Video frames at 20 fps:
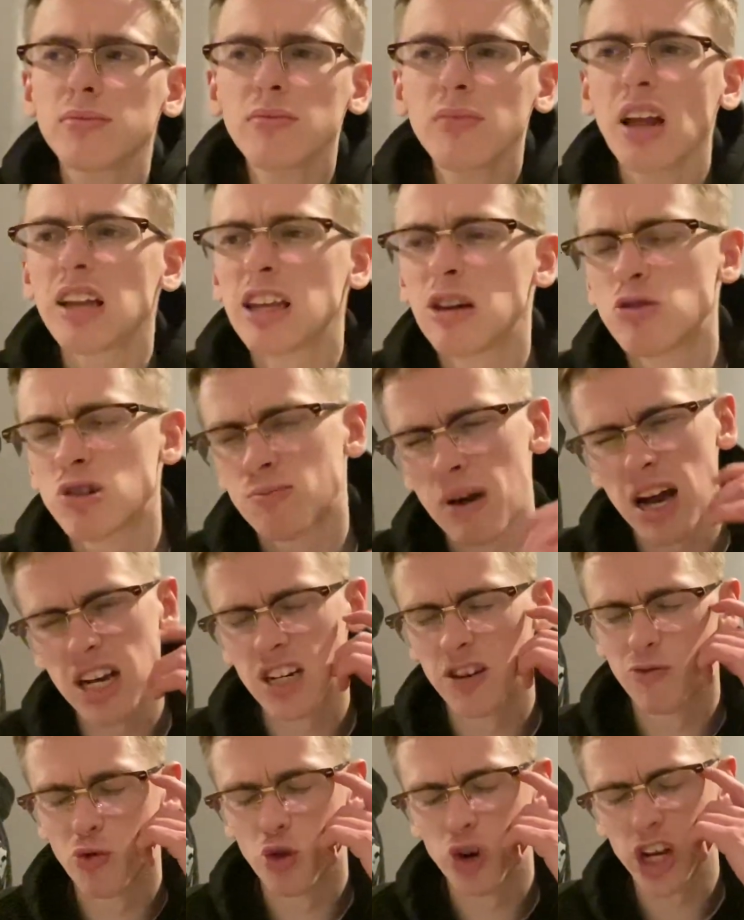there was
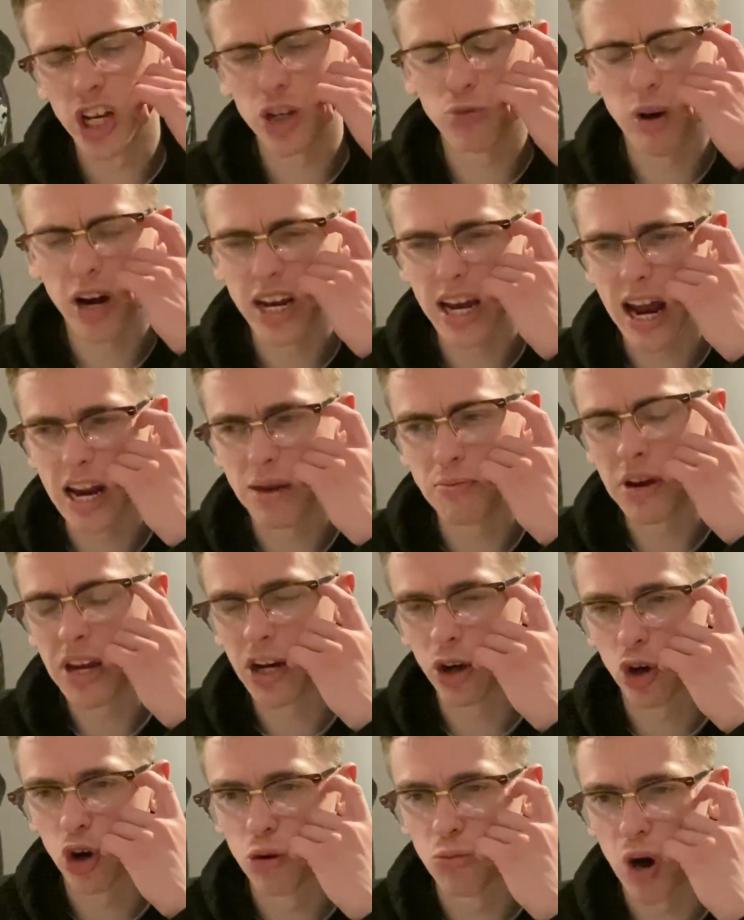massive worries when Yerry Mina
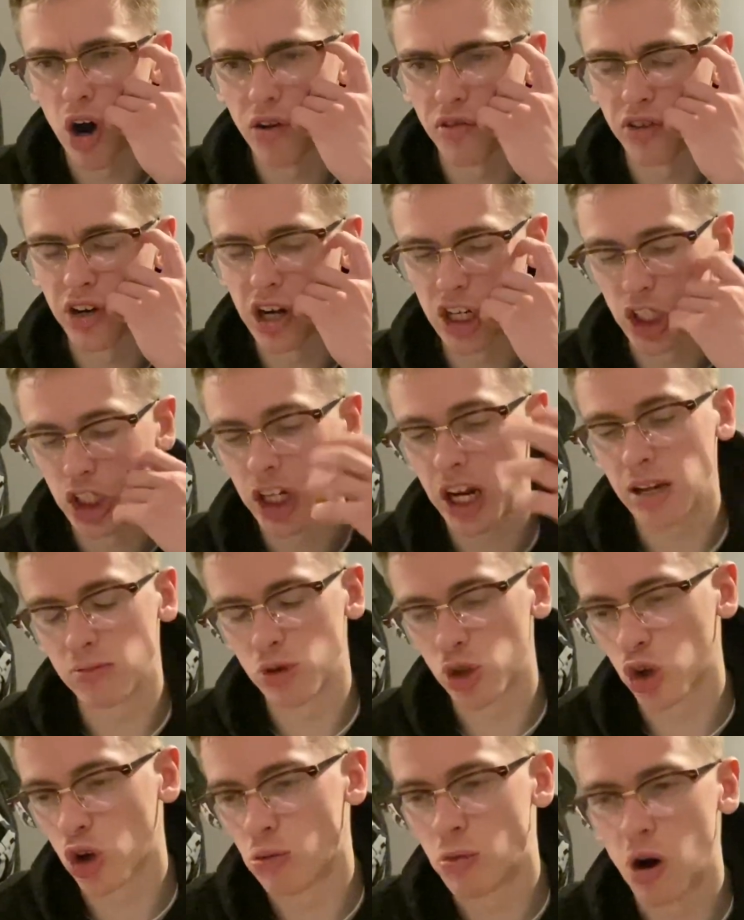come off and Seamus
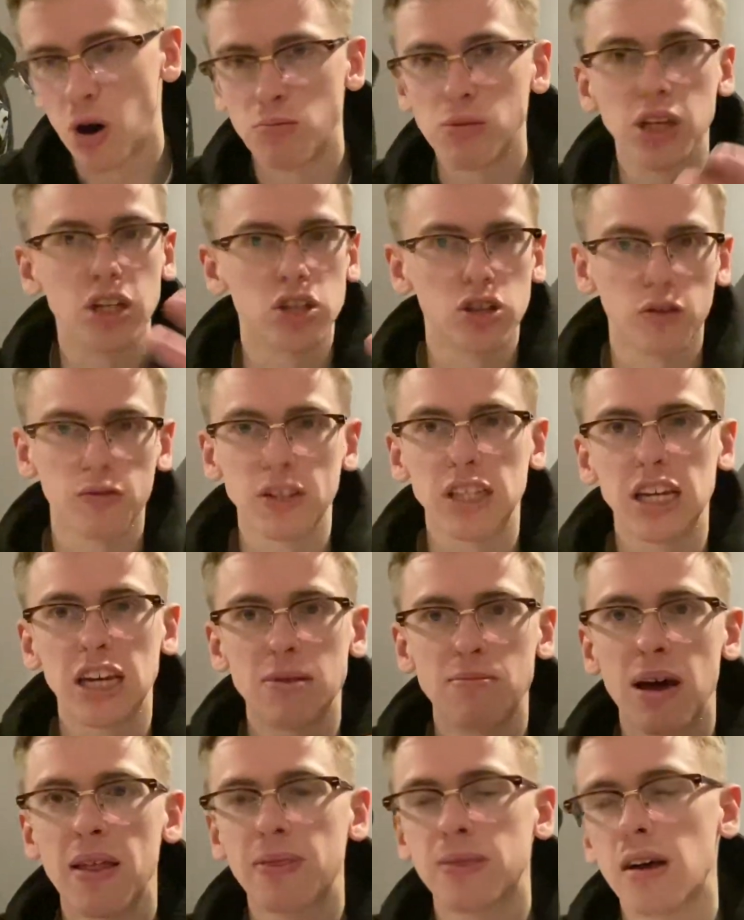come on, because obviously it
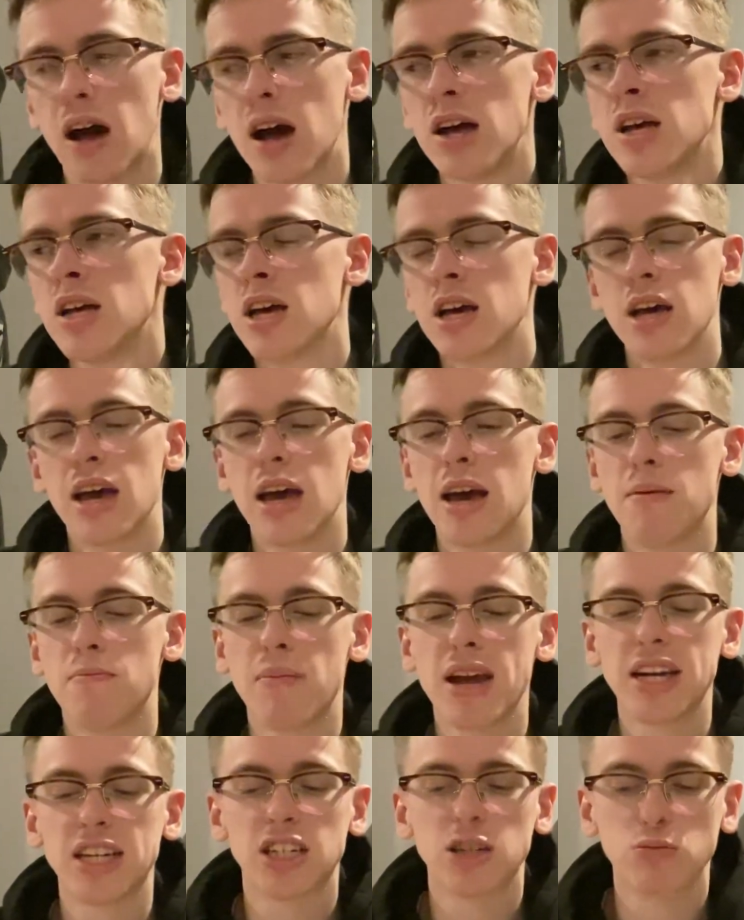meant that
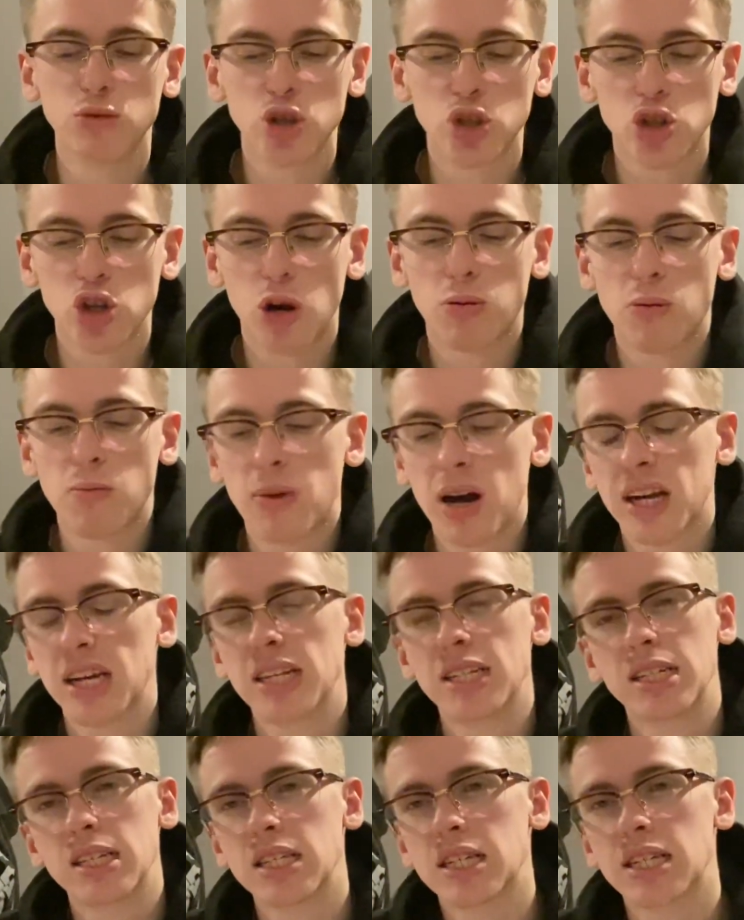Mason was dropping back
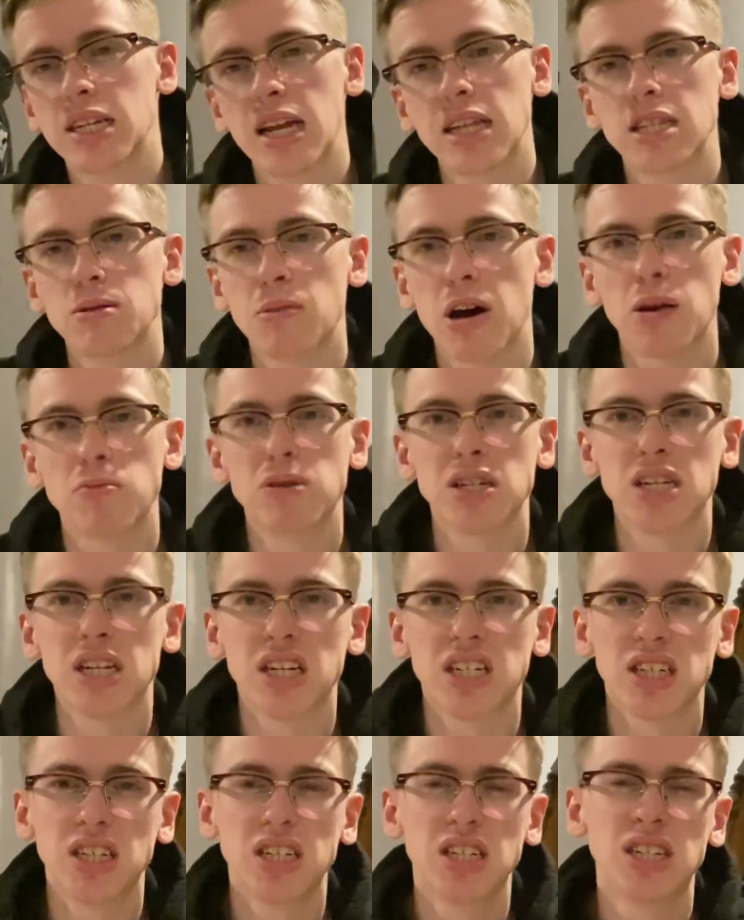into the centre-back
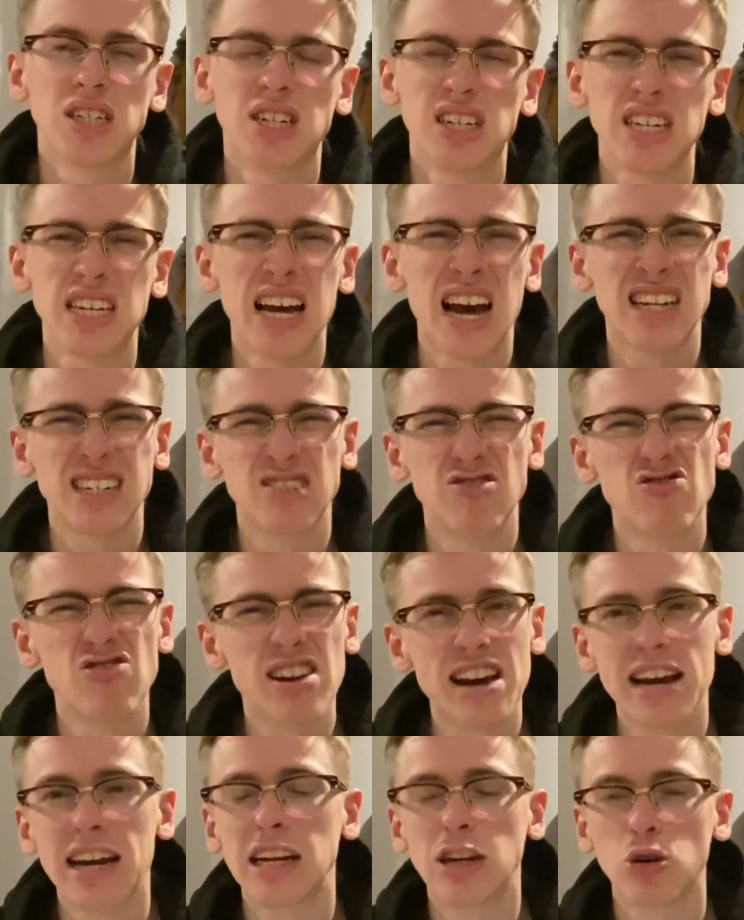position, and he hasn't
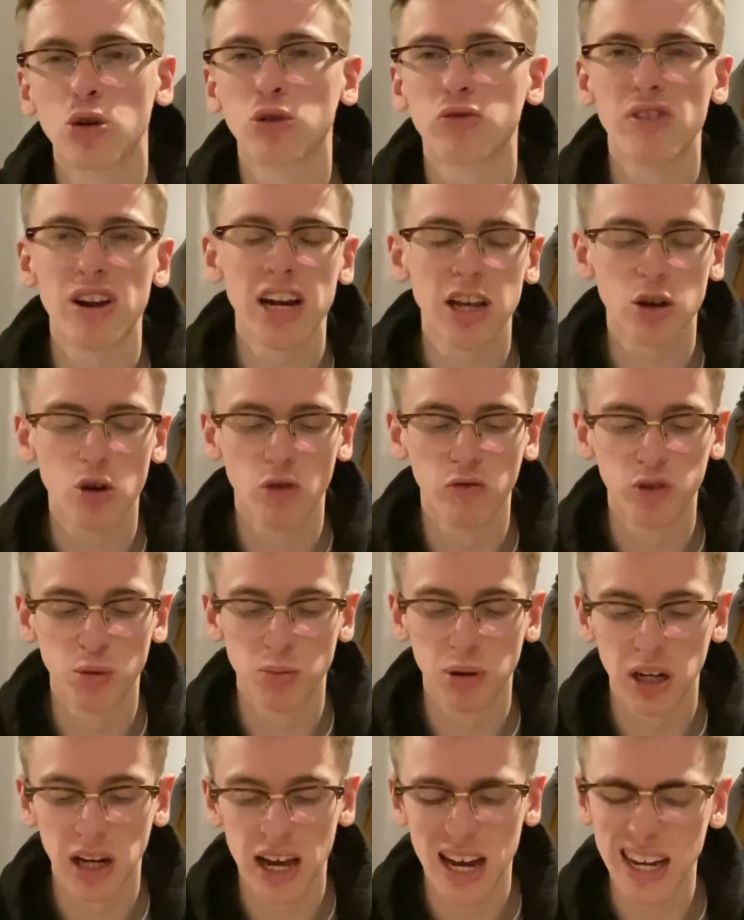really looked really comfortable
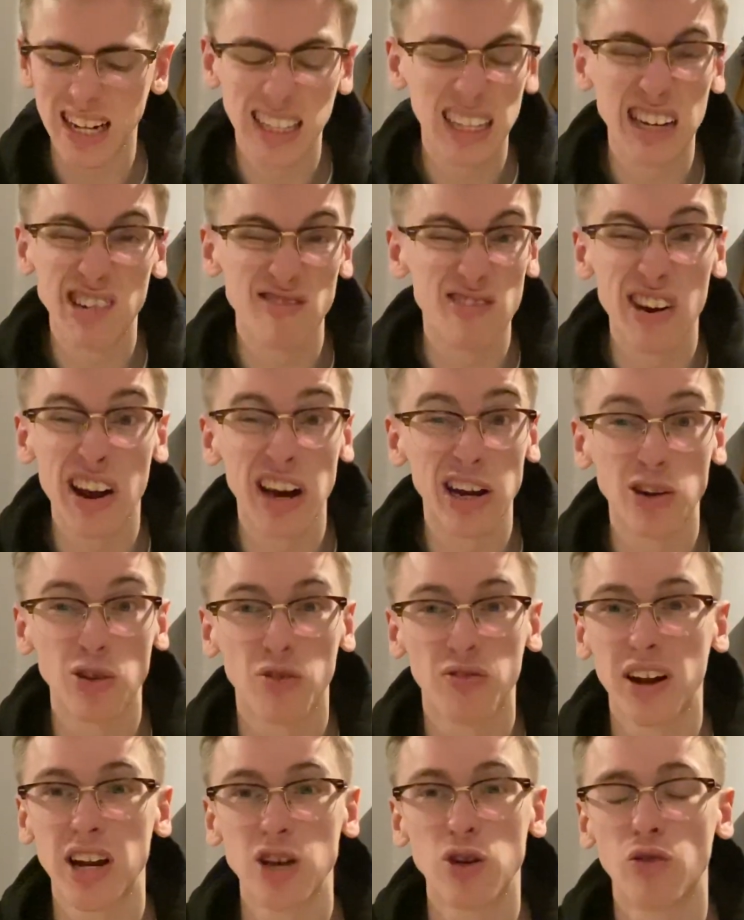there, and he didn't really look
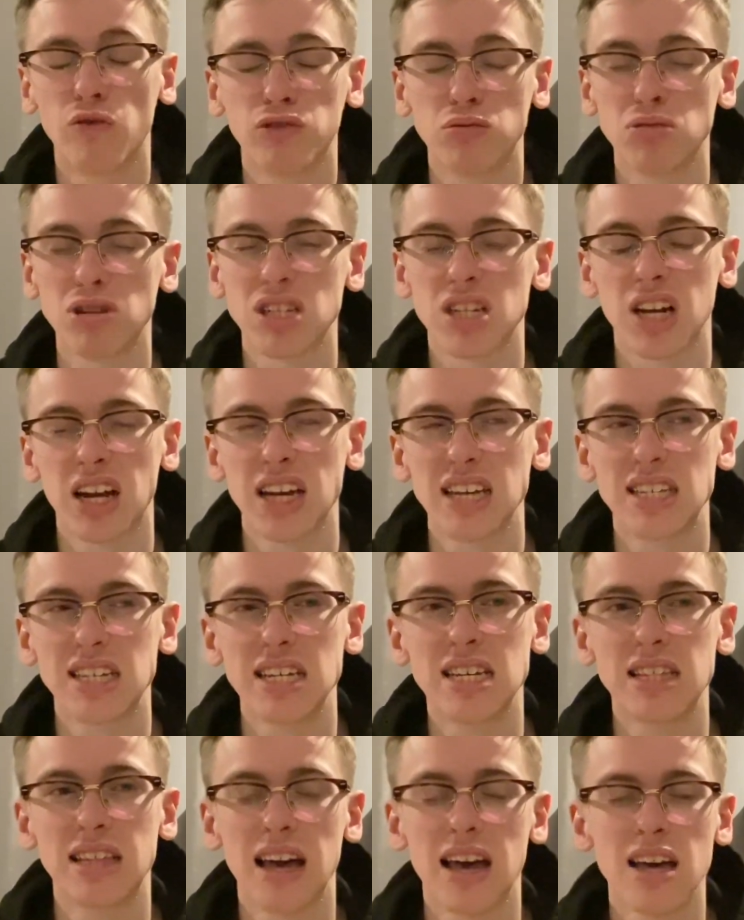very comfortable tonight
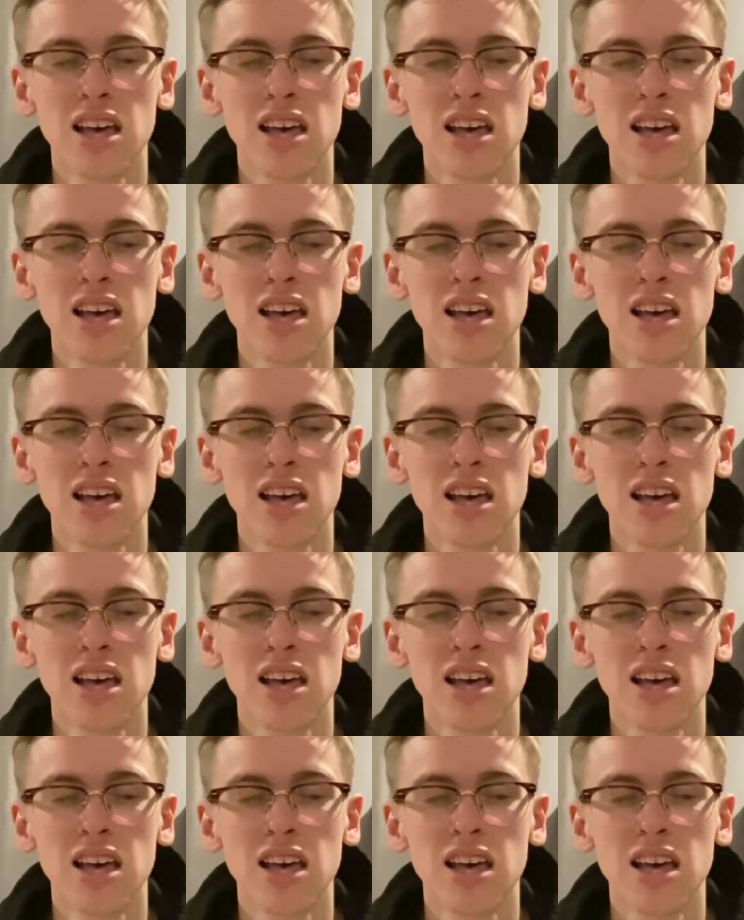either.